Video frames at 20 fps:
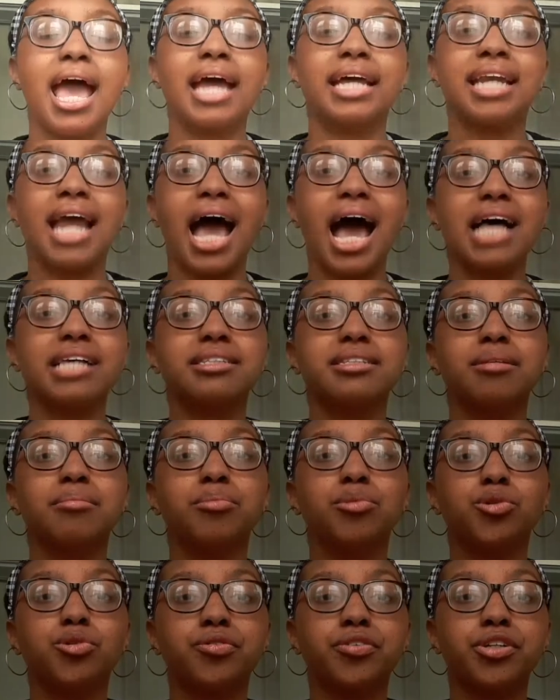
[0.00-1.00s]
And as
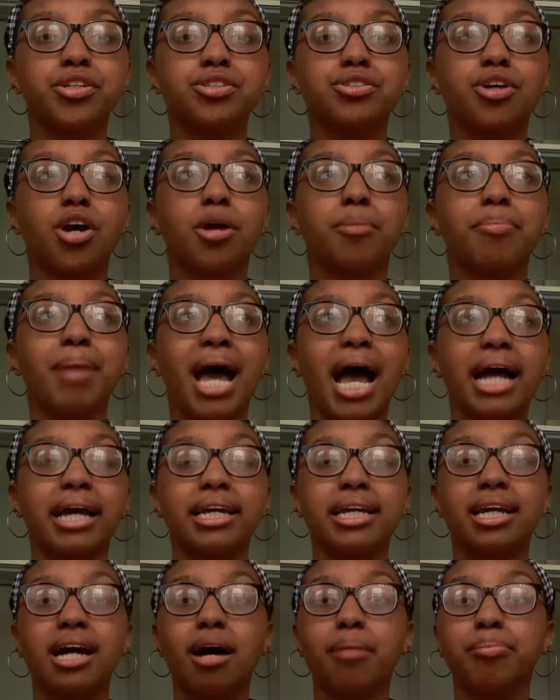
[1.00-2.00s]
the movers are
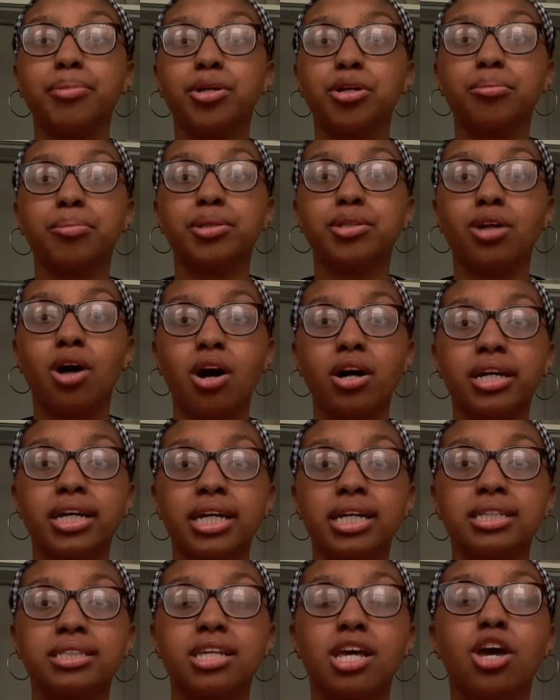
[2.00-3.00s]
packing up your
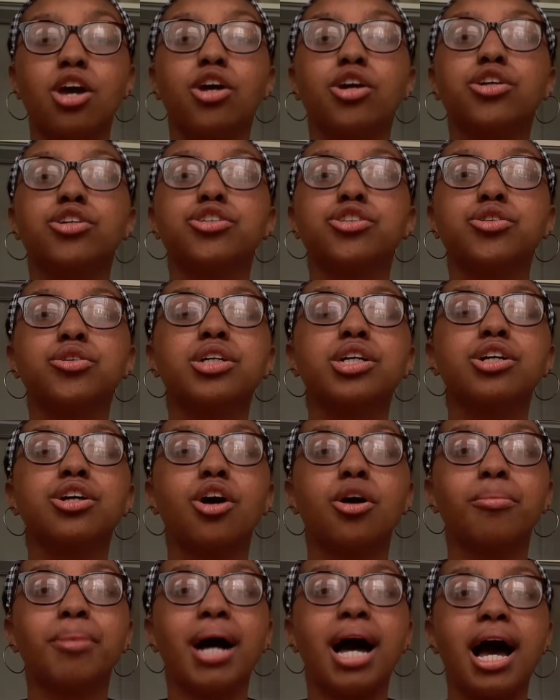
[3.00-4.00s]
belongings, you can
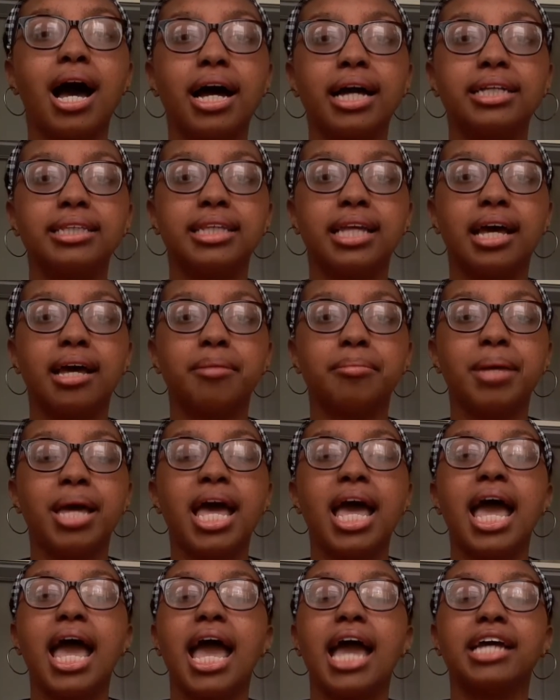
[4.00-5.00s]
go behind them
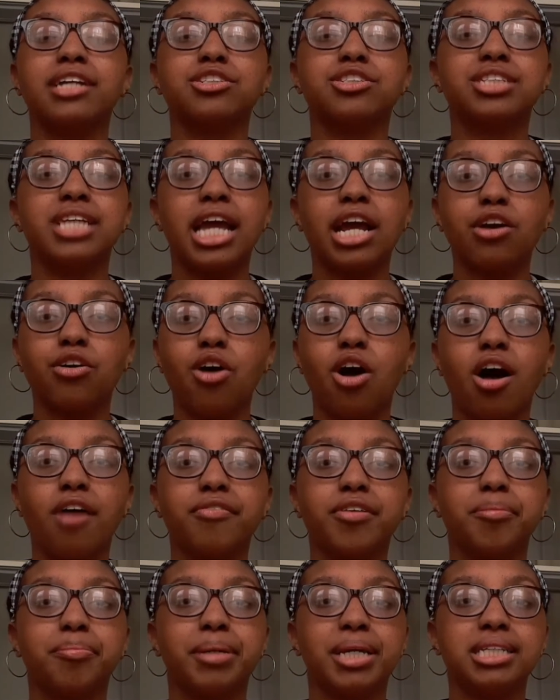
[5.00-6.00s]
and tear
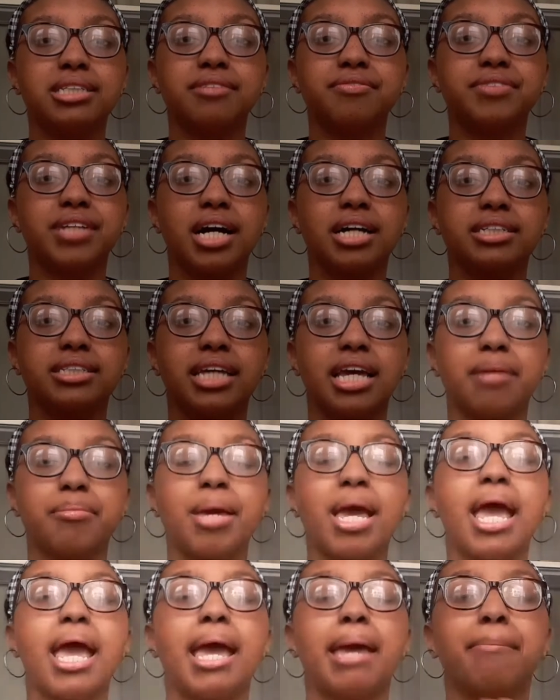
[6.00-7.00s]
off a piece of duct
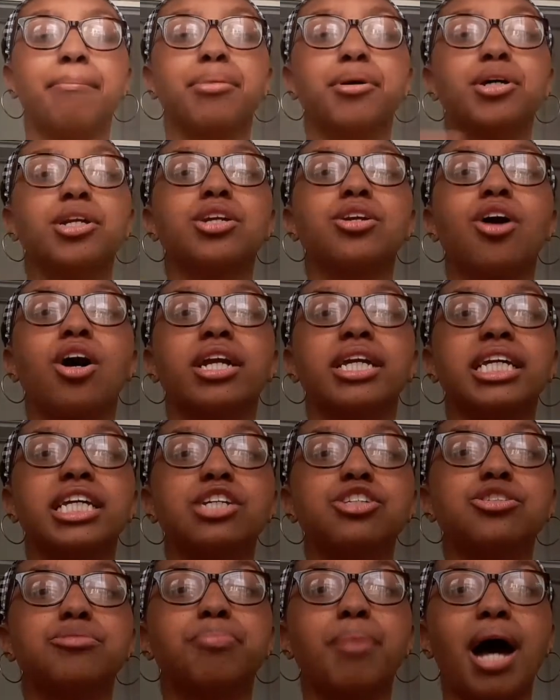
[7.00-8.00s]
tape and put it on
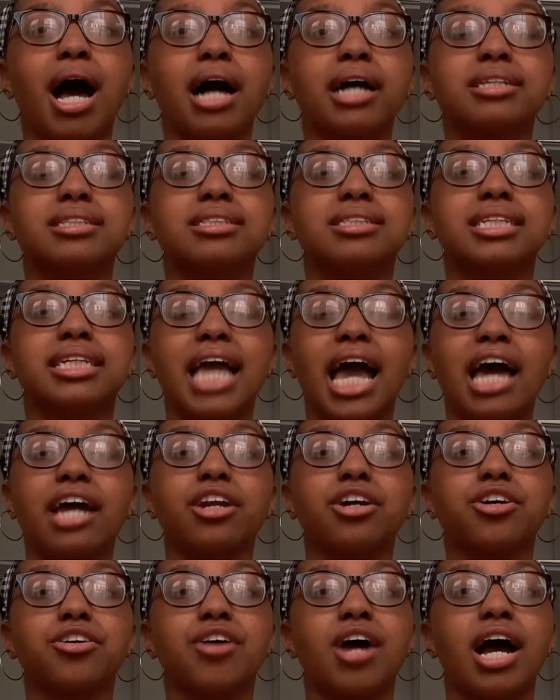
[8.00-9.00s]
each box to
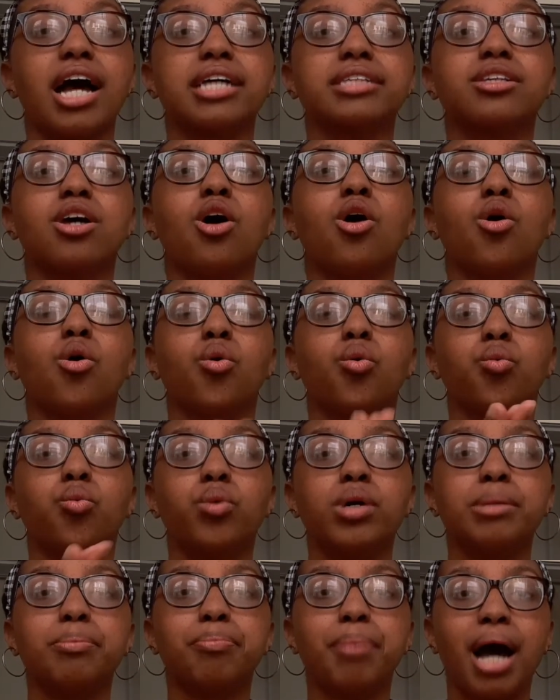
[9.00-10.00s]
categorize
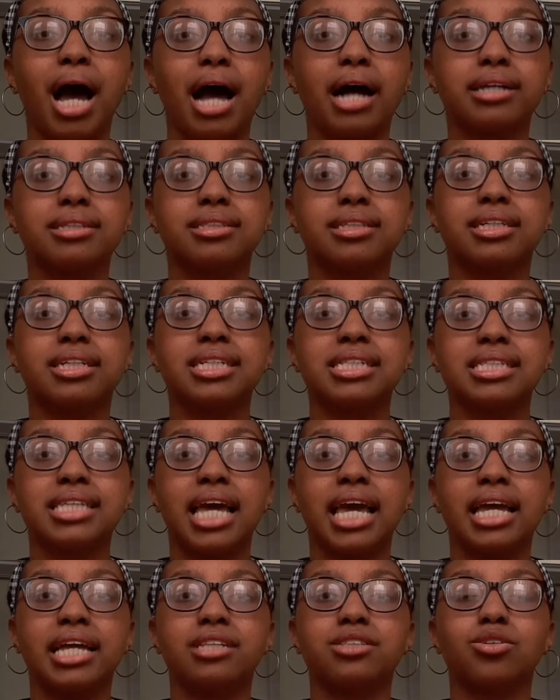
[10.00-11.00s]
what box
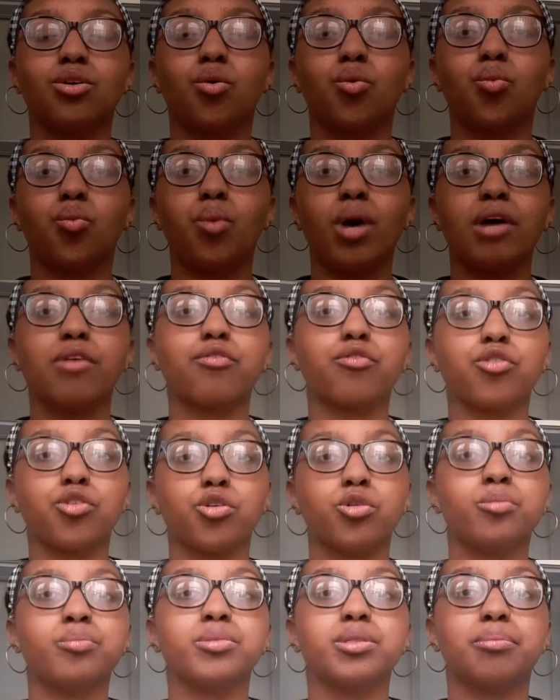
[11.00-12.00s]
contains what
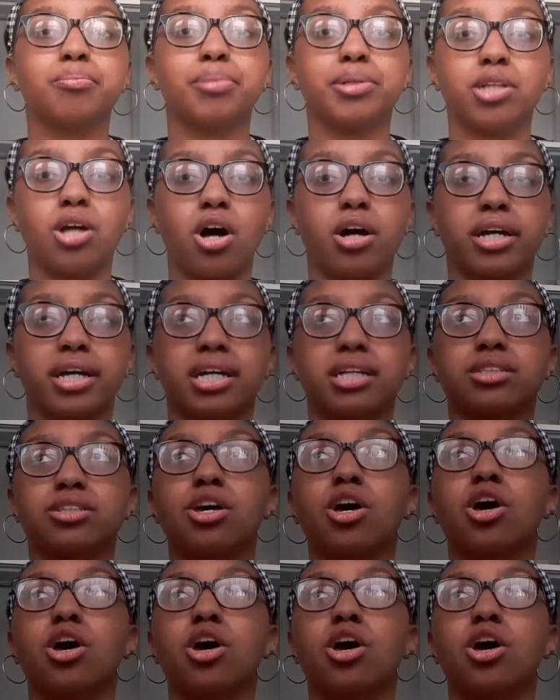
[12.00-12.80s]
room's belongings.